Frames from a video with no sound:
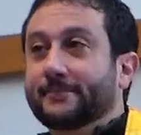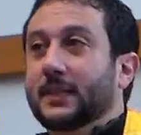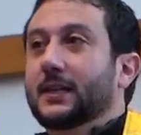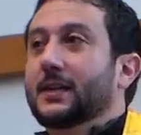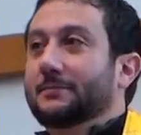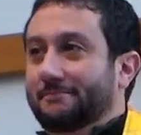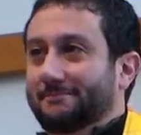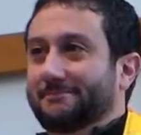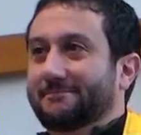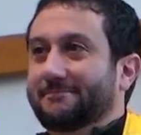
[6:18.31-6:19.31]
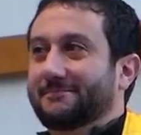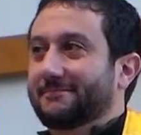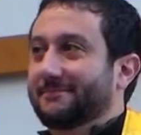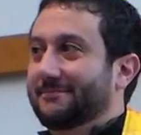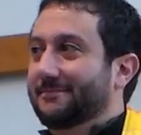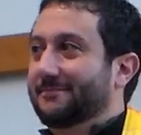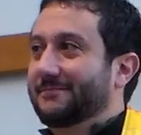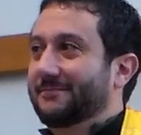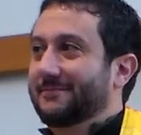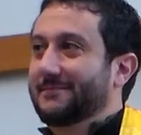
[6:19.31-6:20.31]

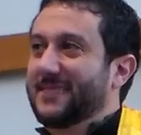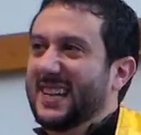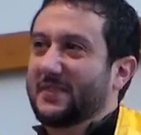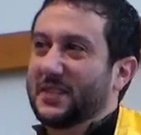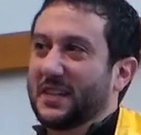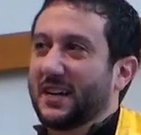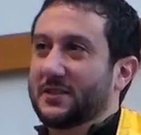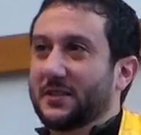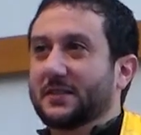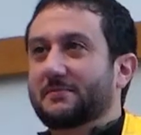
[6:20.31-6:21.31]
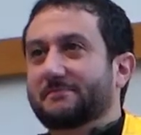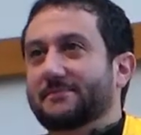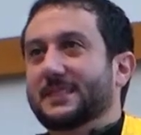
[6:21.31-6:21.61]
1700s.